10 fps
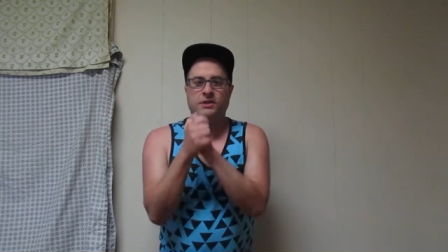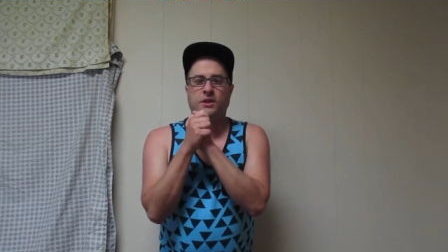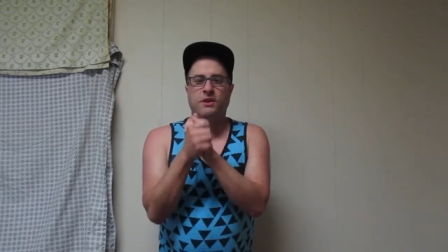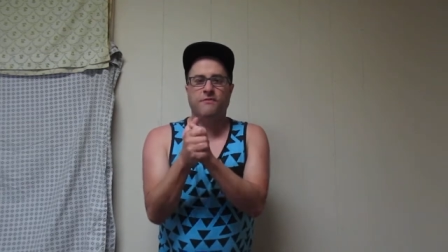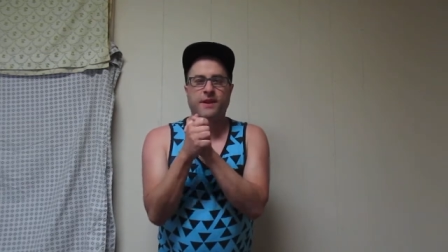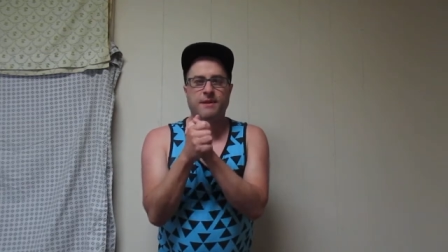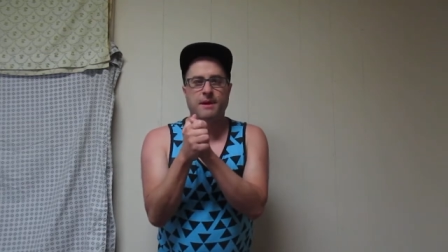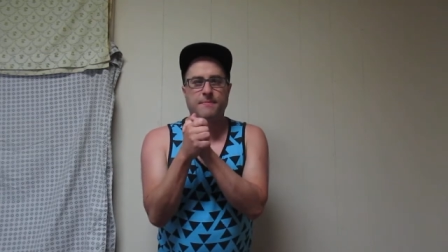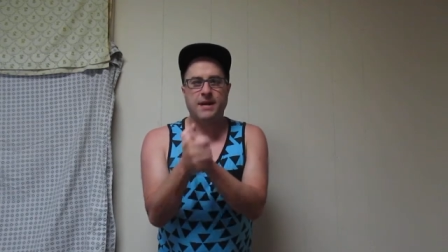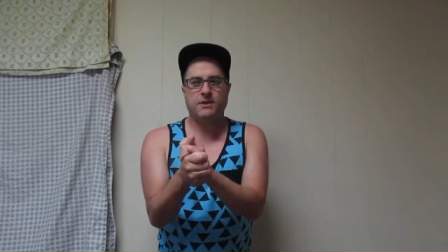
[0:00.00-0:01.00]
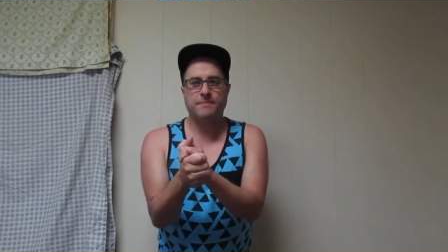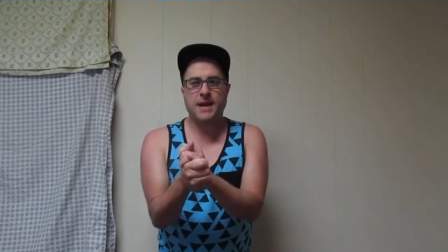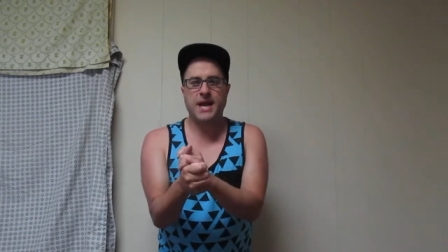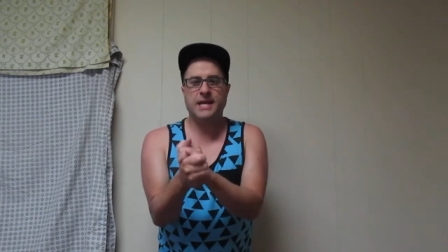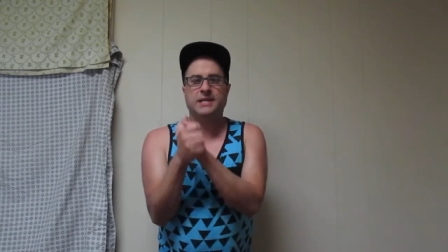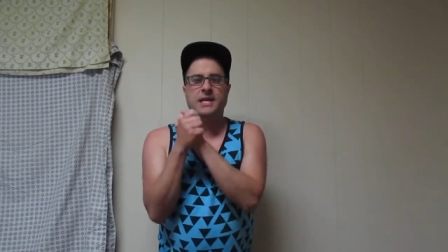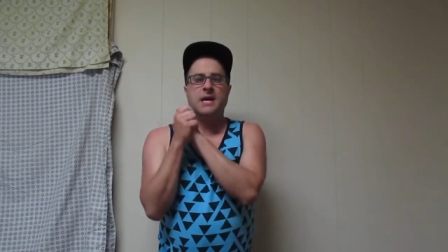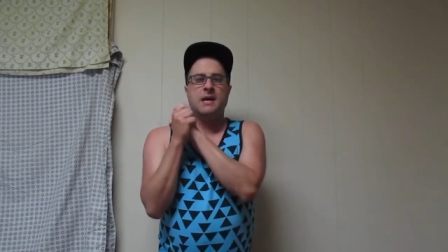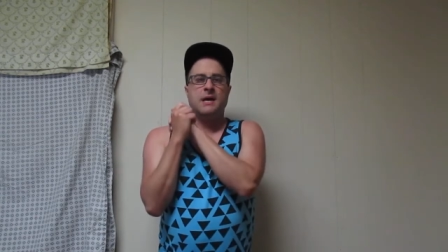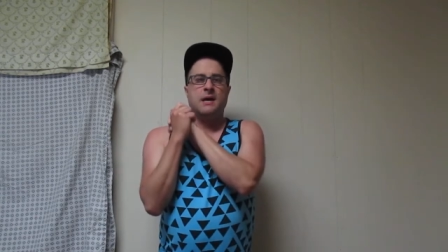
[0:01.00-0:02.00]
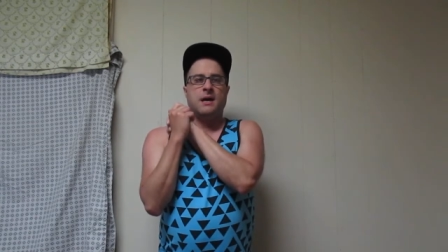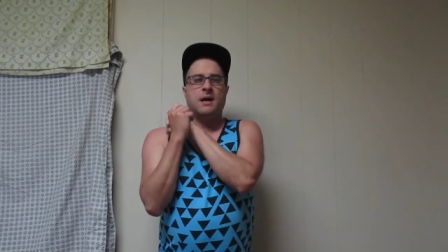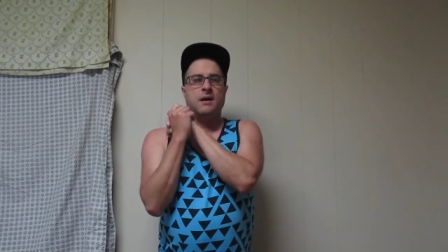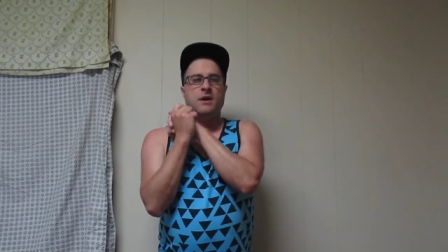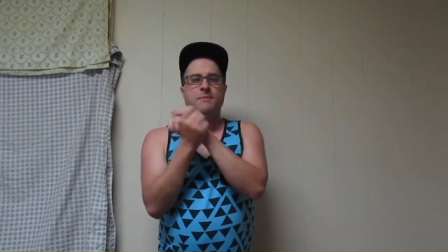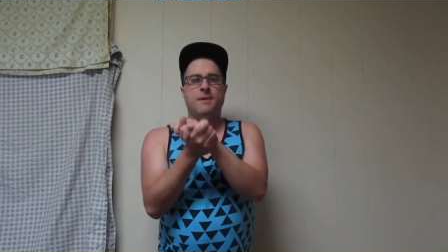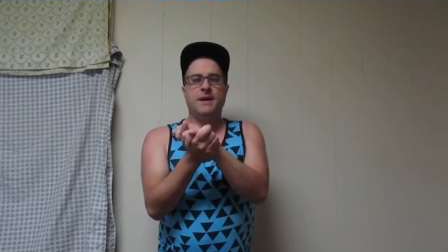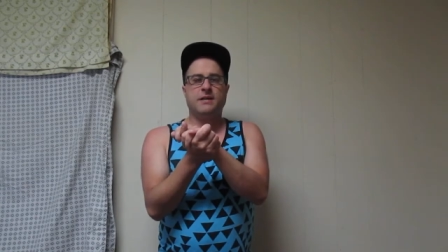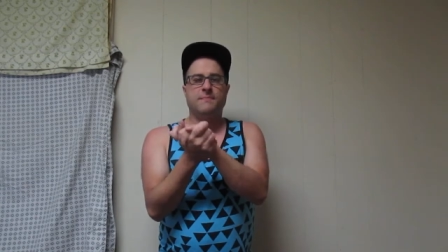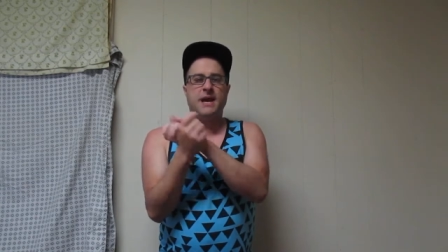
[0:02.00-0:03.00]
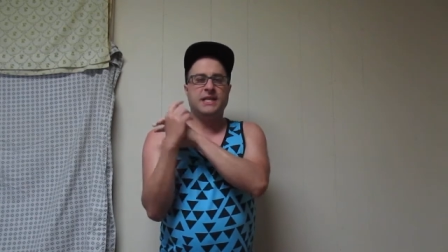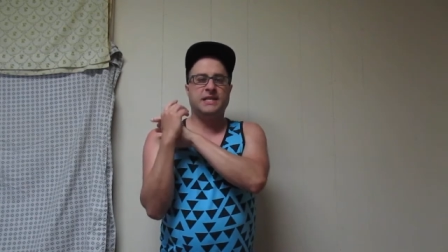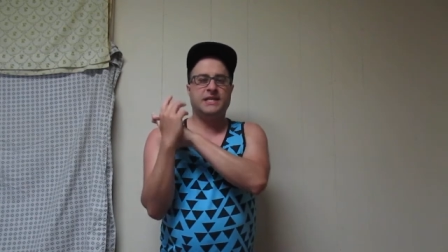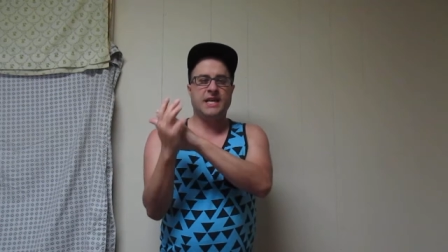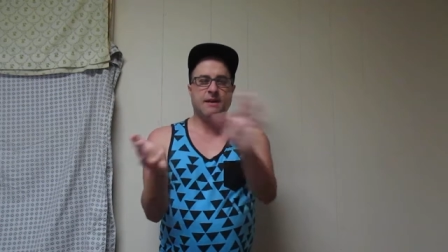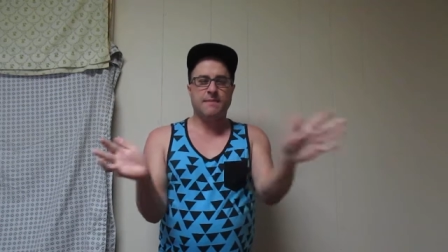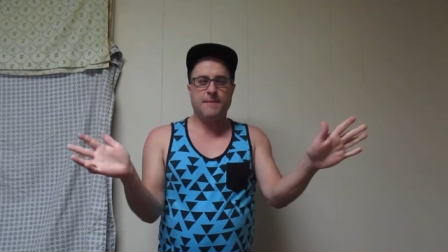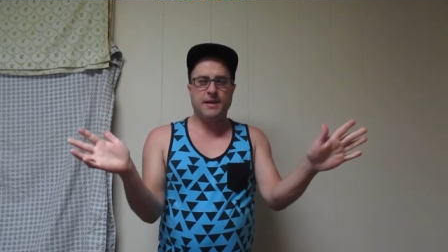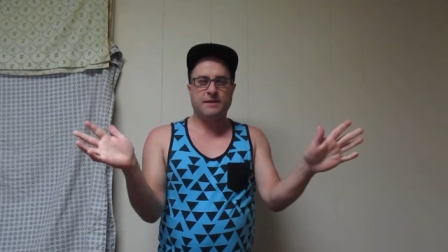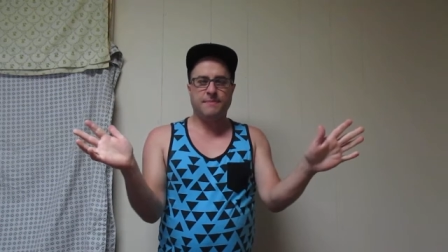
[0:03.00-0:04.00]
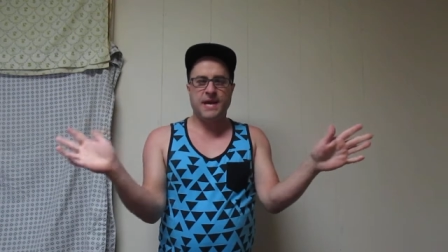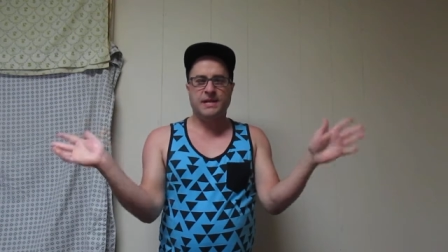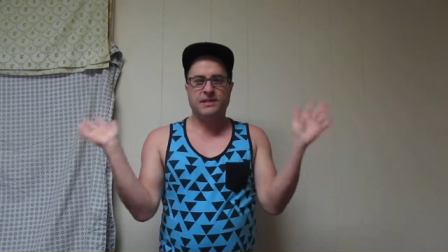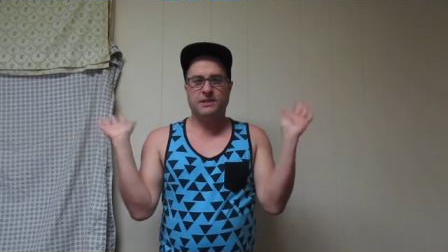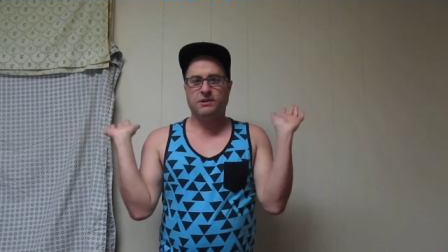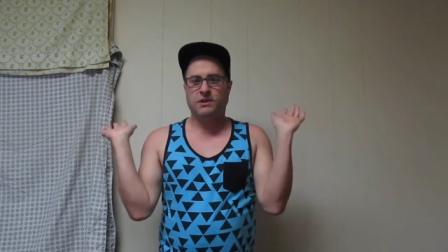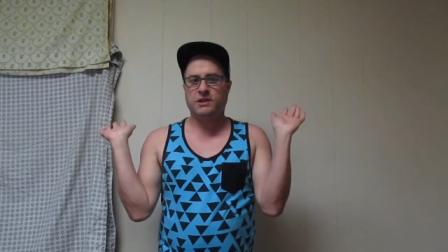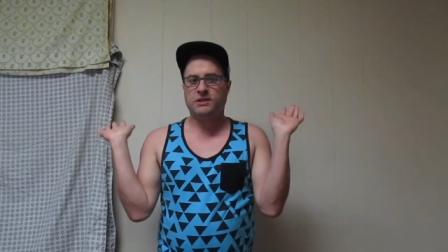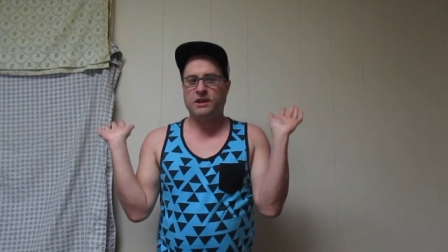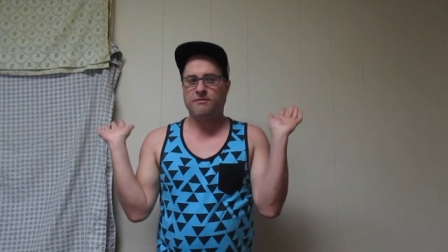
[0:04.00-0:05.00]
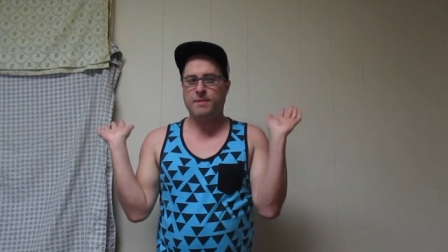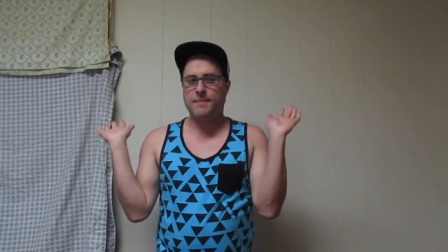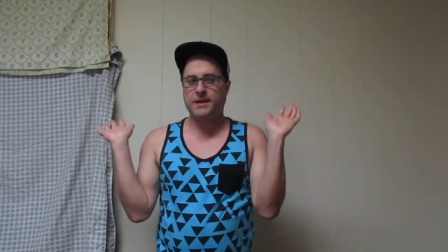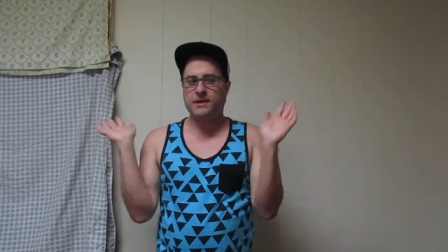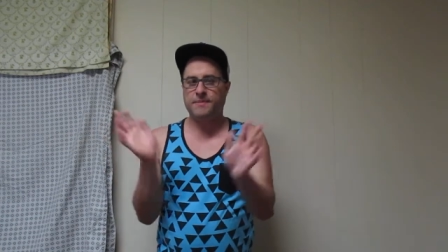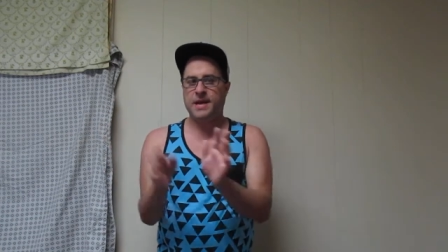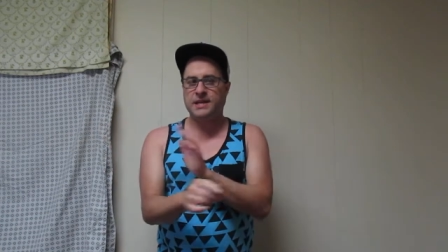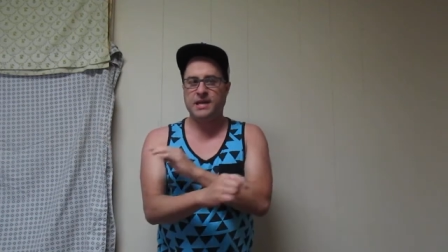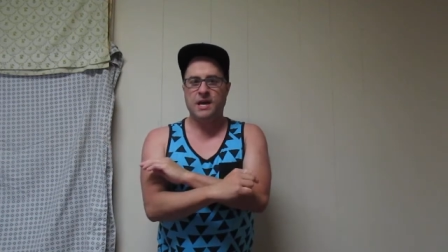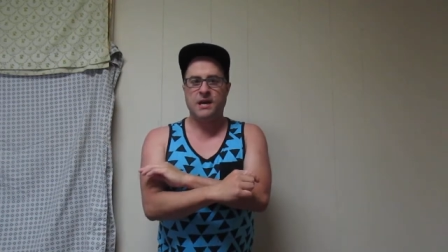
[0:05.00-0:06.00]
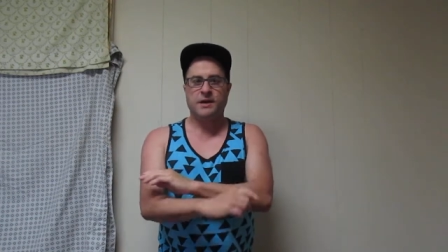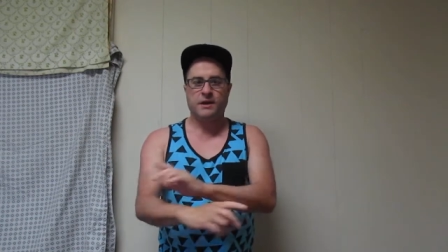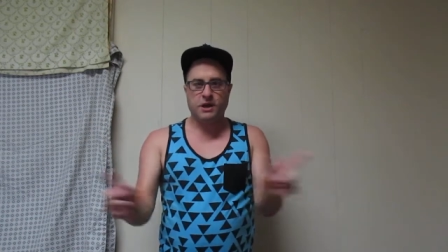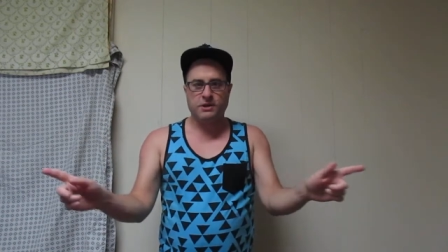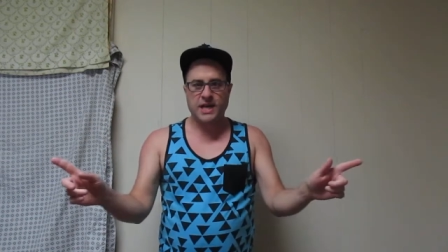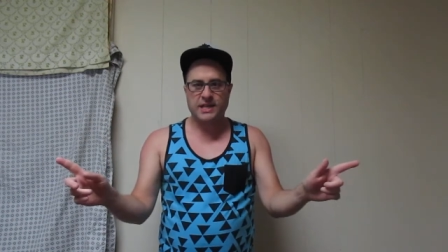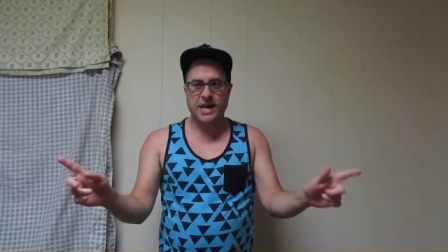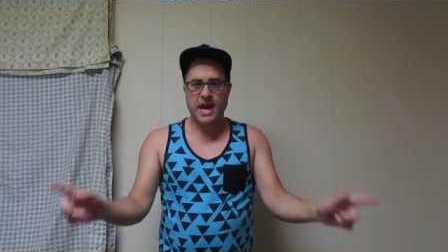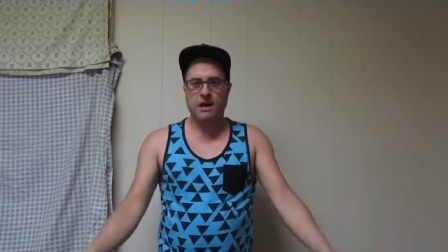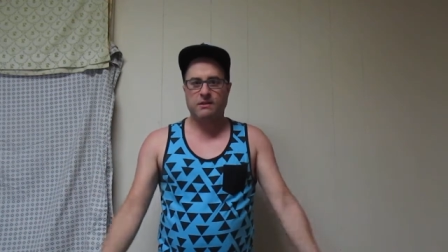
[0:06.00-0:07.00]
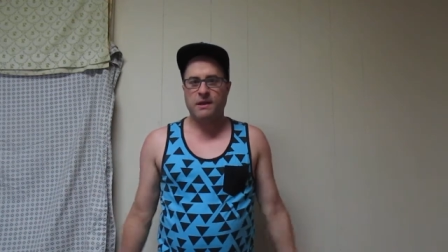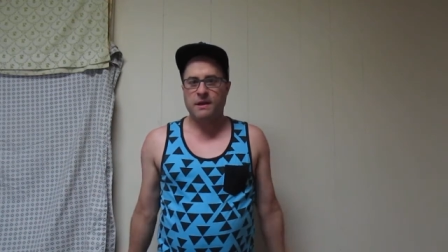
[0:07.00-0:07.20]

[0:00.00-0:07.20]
Don't forget my Patreon page. Go to my Patreon page. Check out my Patreon page. There's a lot of stuff on my Patreon page. Go check that out.